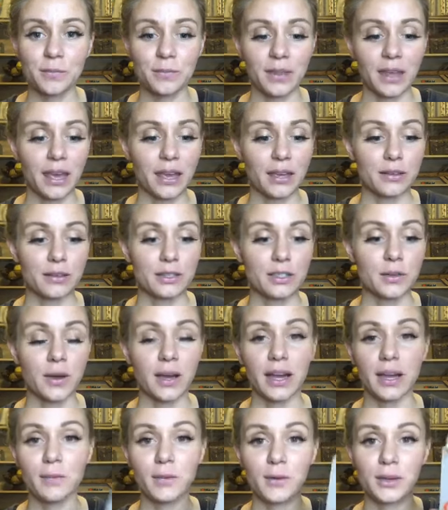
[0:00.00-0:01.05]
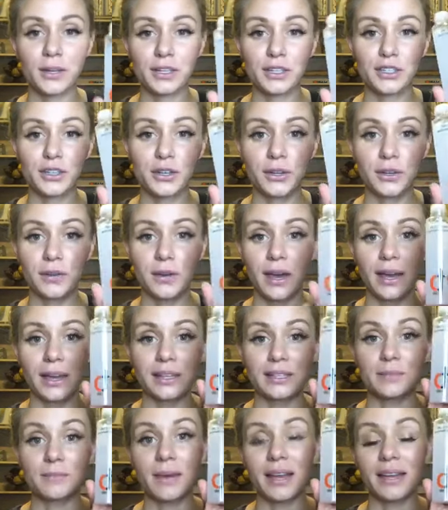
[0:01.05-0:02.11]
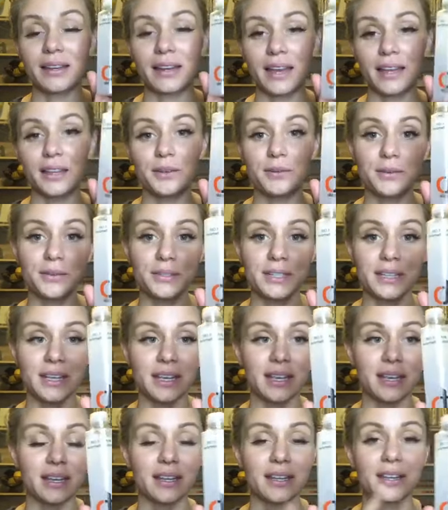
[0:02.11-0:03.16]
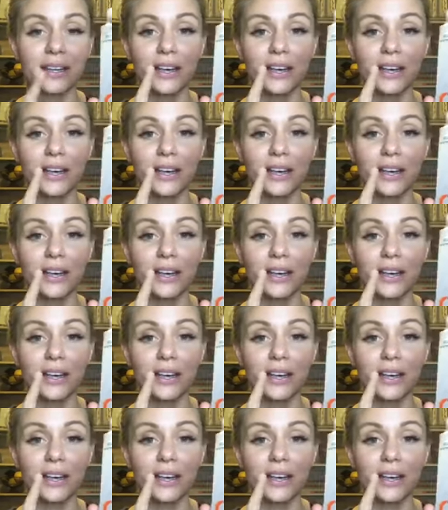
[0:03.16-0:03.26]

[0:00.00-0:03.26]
Okay, so I'm going to show you guys my nightly routine